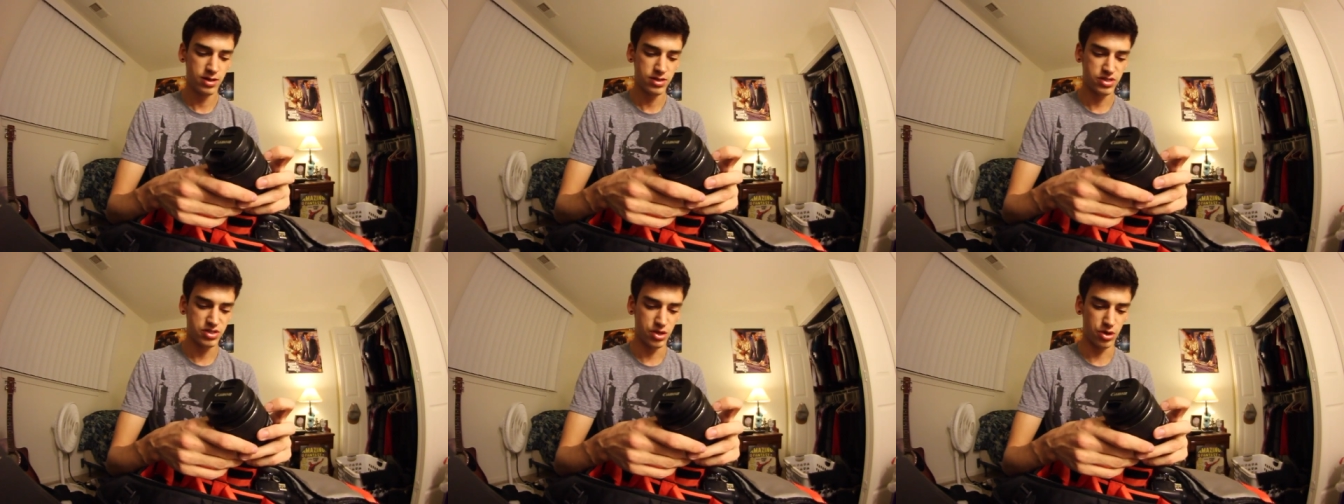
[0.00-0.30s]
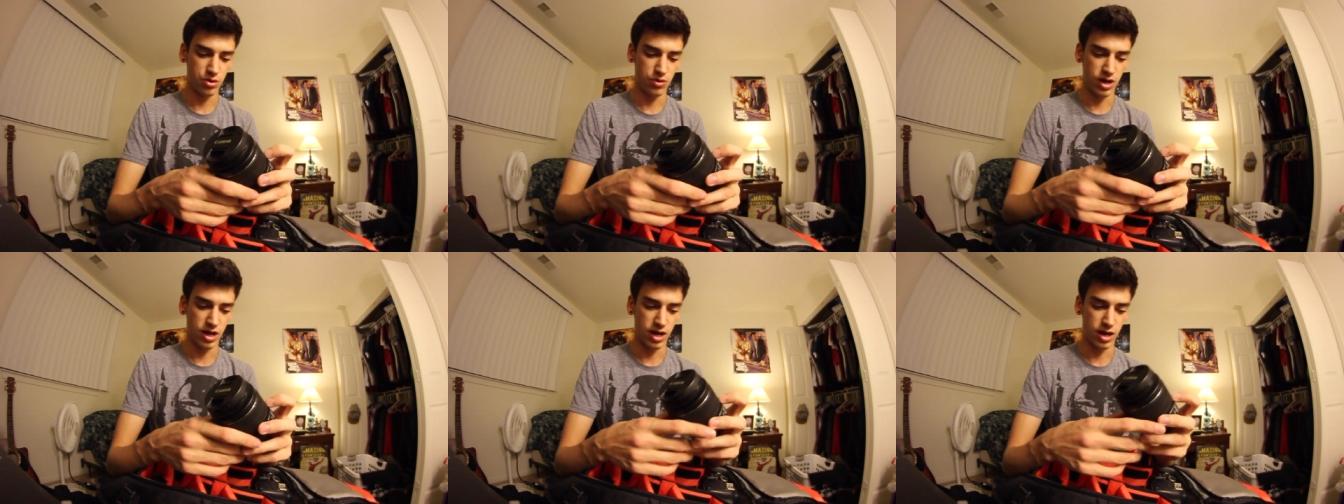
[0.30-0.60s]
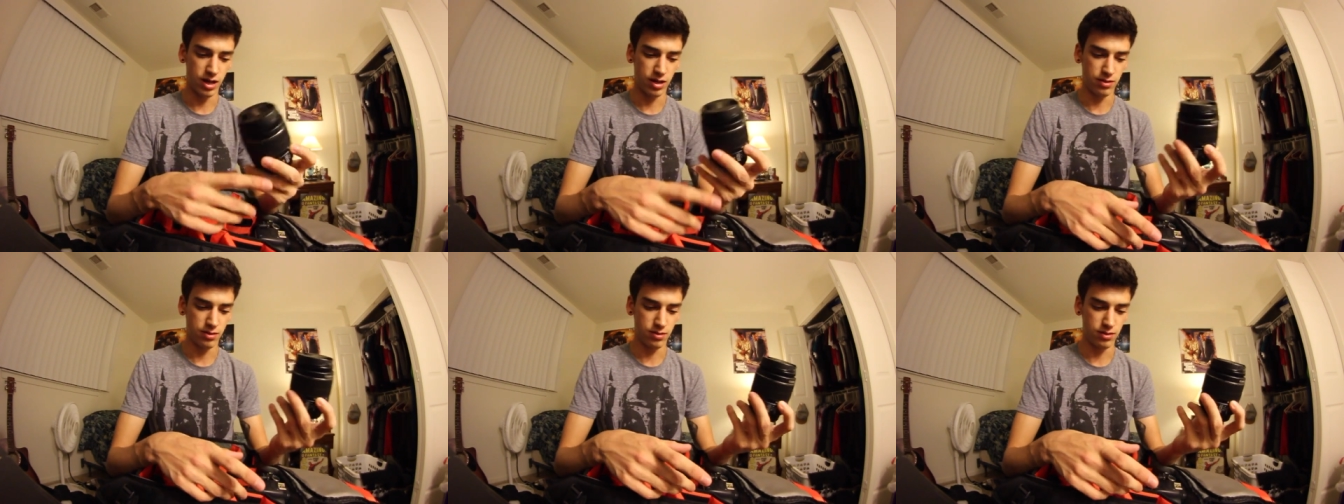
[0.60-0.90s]

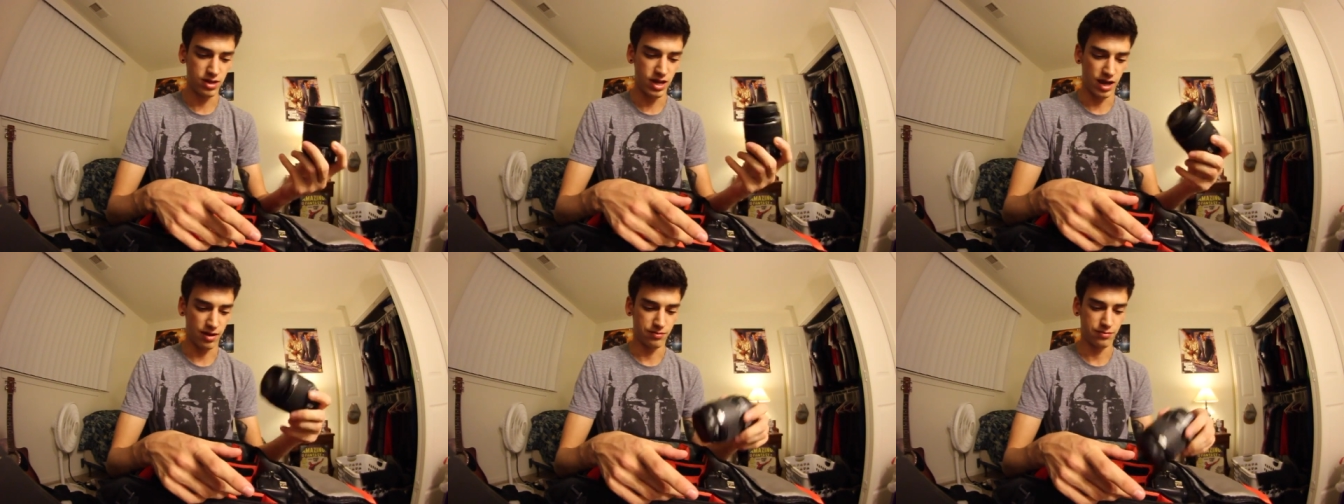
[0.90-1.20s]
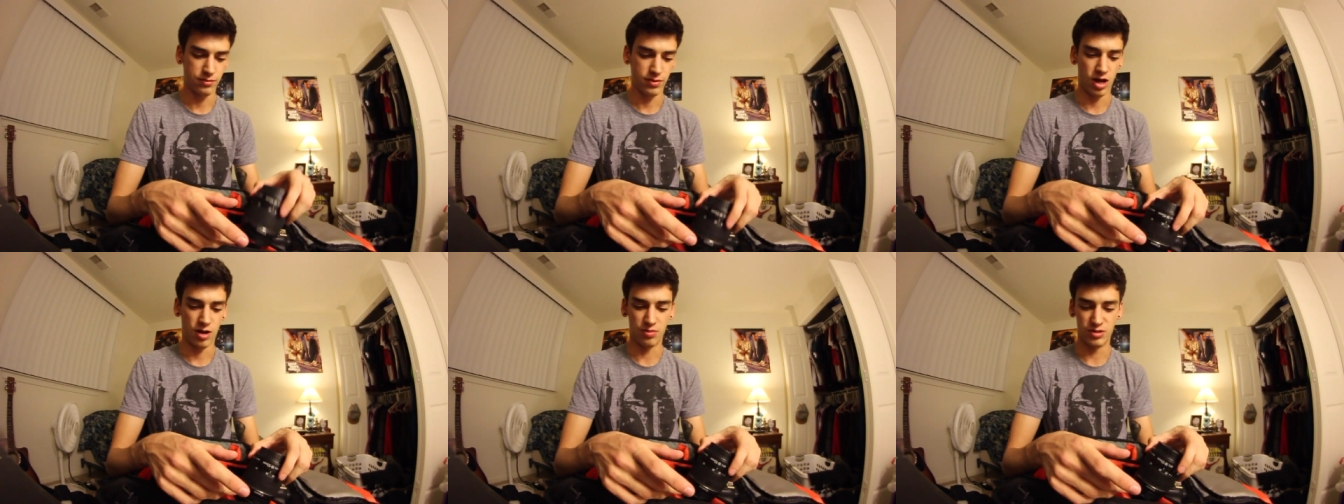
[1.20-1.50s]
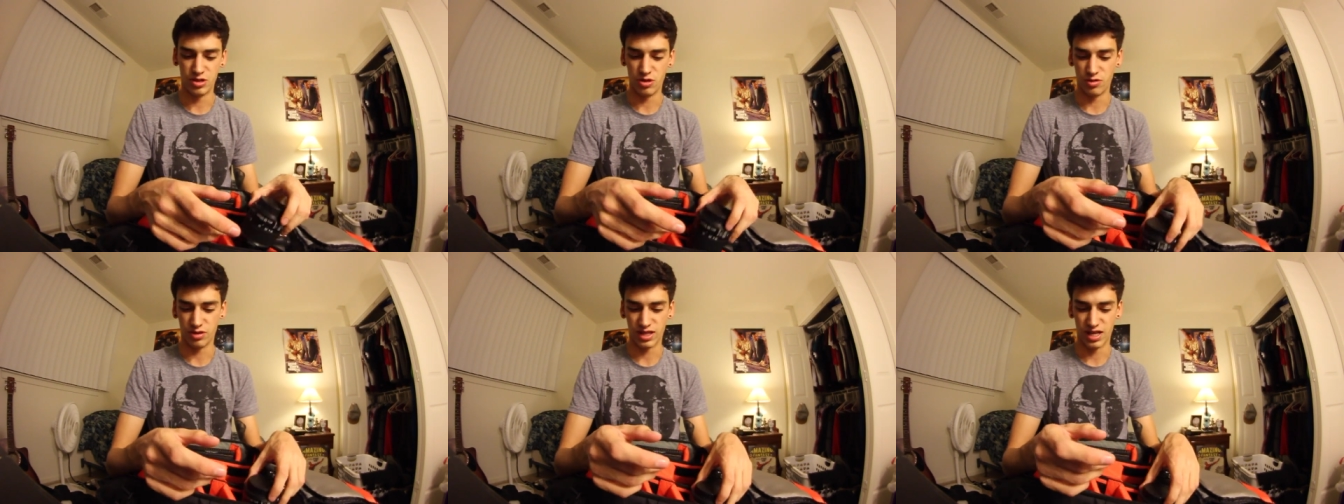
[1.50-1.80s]
So yeah, I'll
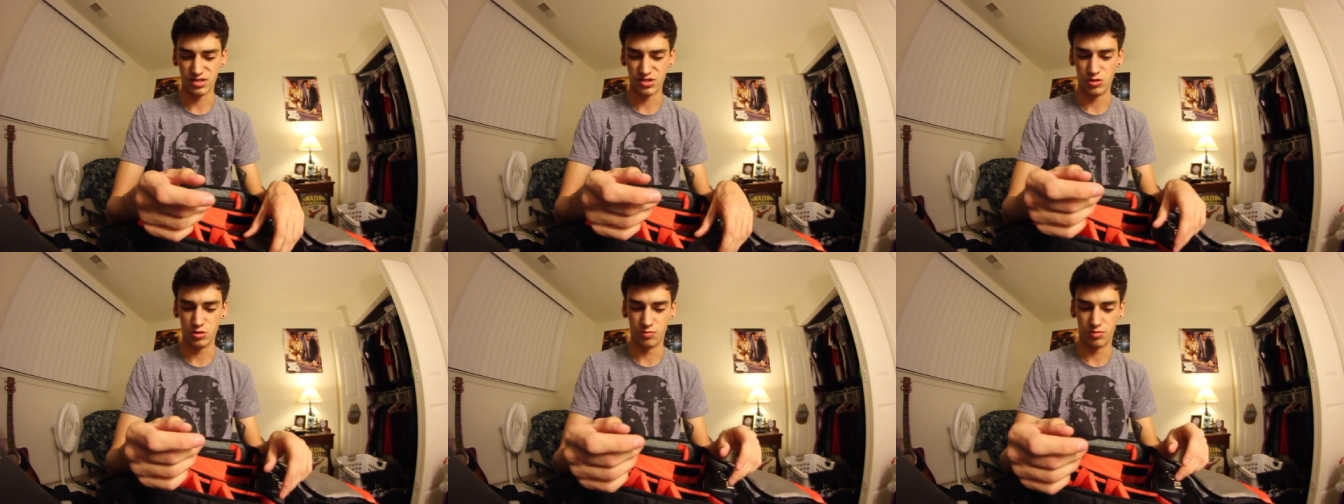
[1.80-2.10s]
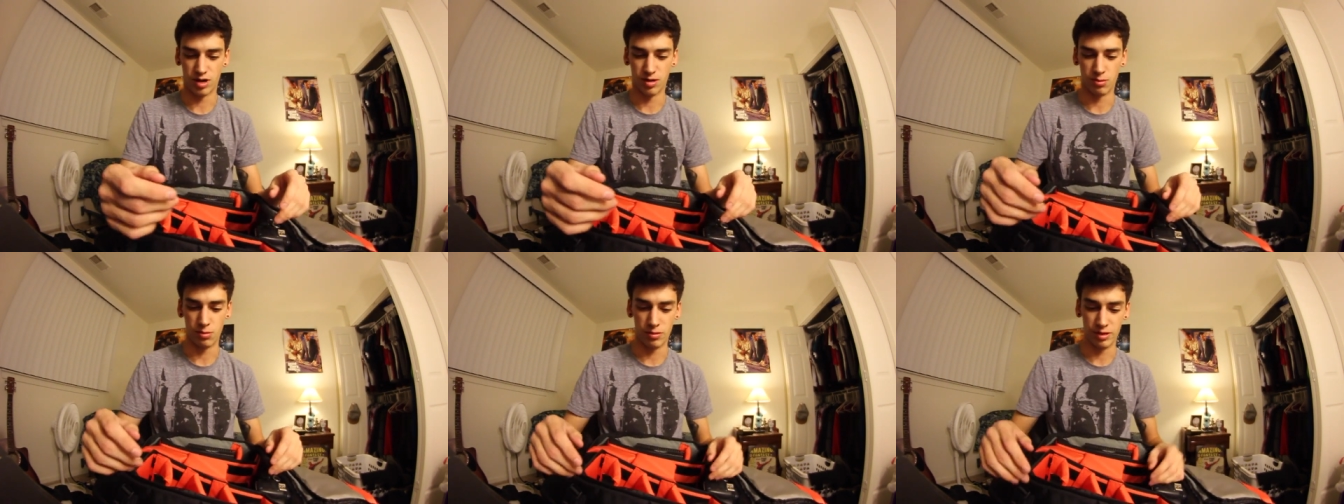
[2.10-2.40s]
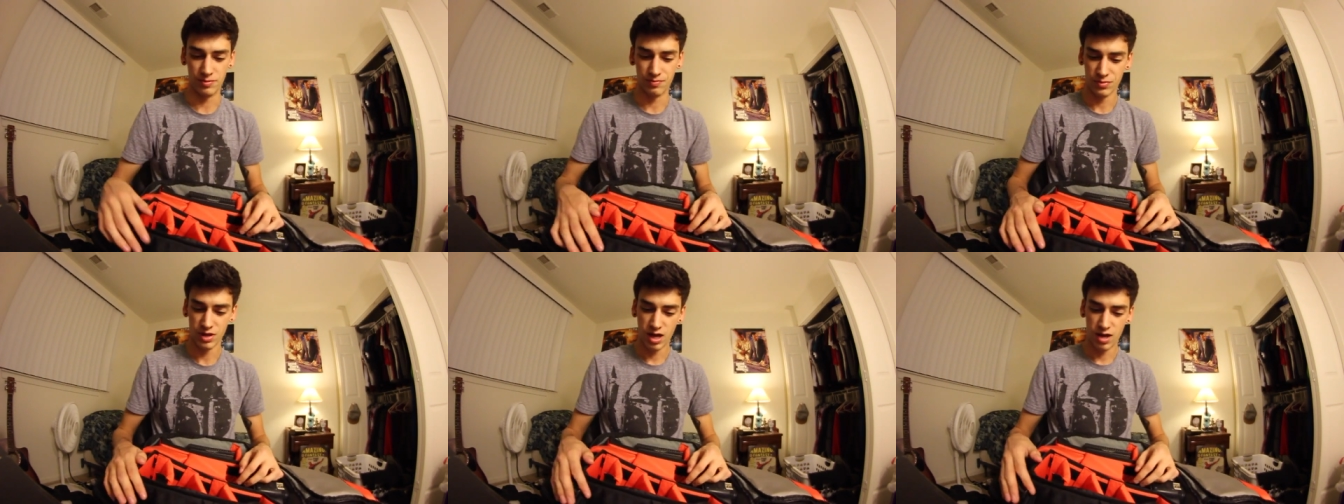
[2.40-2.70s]
be doing that soon probably.